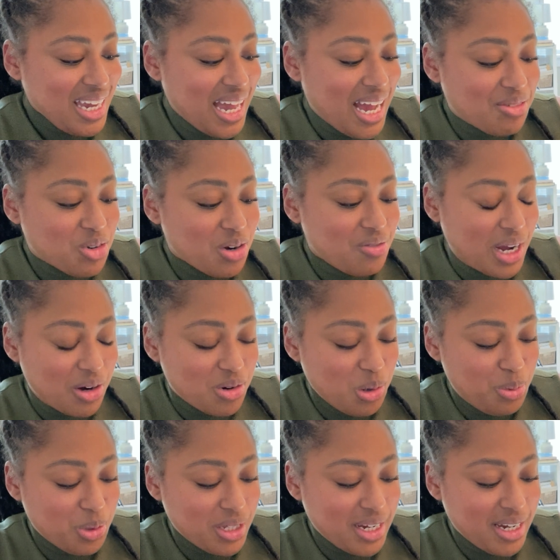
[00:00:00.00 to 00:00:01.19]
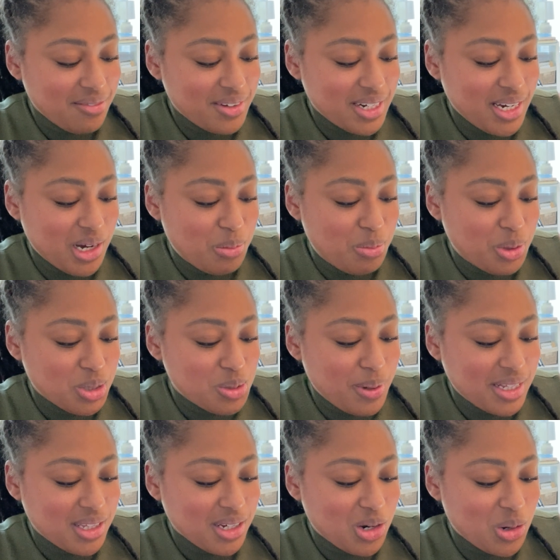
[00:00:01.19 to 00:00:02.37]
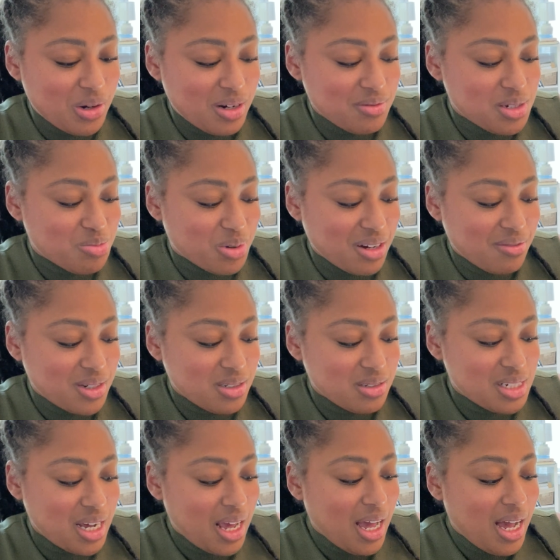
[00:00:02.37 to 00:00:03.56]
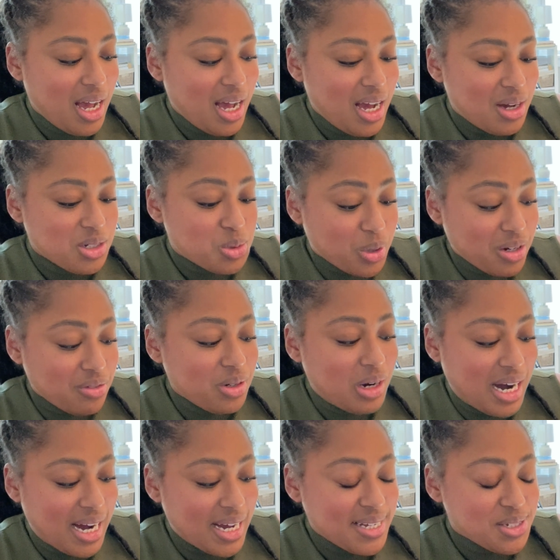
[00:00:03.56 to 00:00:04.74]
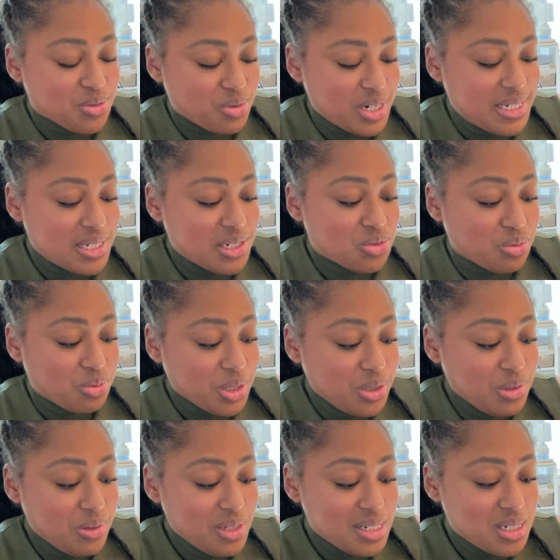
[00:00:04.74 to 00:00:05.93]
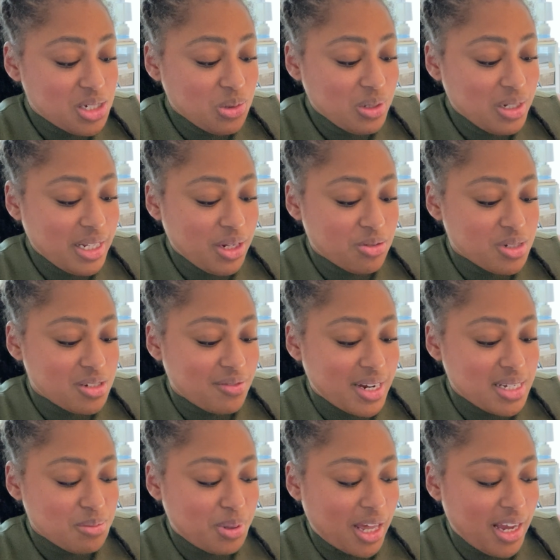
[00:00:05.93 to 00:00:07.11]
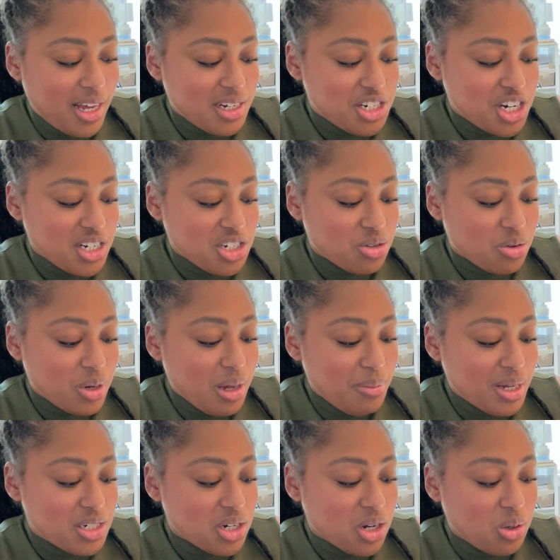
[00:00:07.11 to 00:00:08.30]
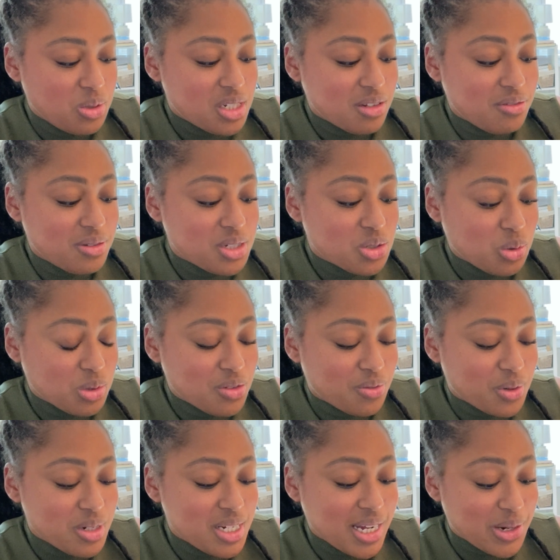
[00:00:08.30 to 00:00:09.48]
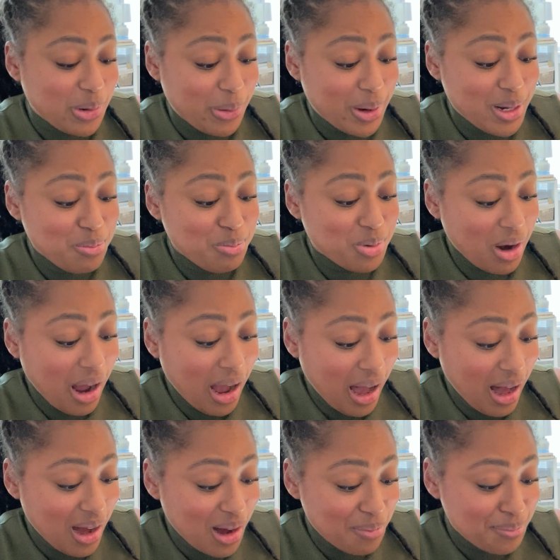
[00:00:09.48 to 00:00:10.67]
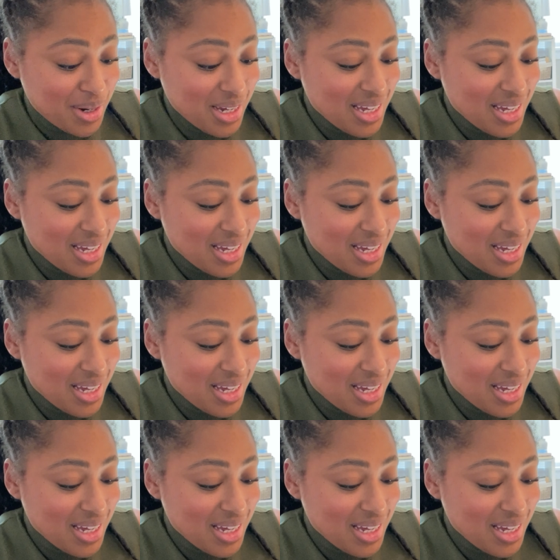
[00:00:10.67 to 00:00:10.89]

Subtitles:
After a viral bullying video pulls back the curtain of Springville High's racist roots, student leaders devise a plan to change their image, host the school's first integrated prom.